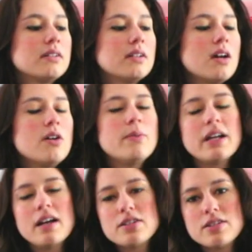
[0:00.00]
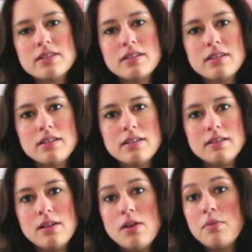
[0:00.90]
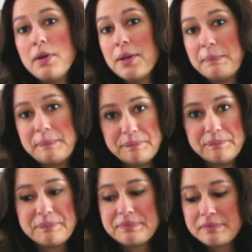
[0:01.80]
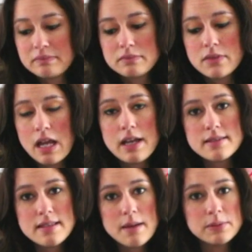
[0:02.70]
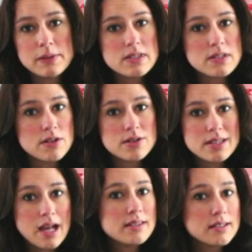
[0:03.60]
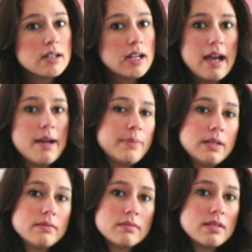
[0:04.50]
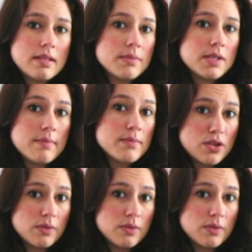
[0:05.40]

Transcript: Oh my gosh. Well, heads up, listeners, that's going to happen sometime soon,